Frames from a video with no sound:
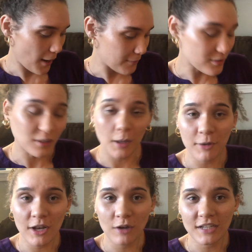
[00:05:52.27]
So let me
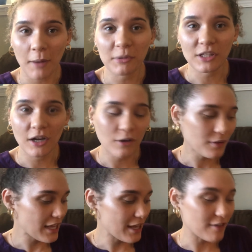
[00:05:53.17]
know down below
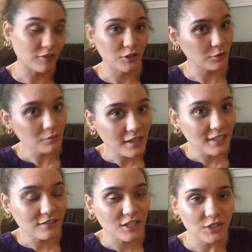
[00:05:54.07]
if you
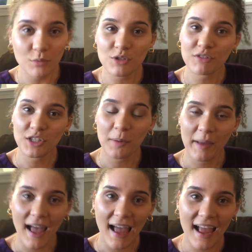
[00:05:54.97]
think that you would treat your
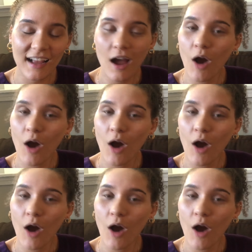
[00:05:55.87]
bag,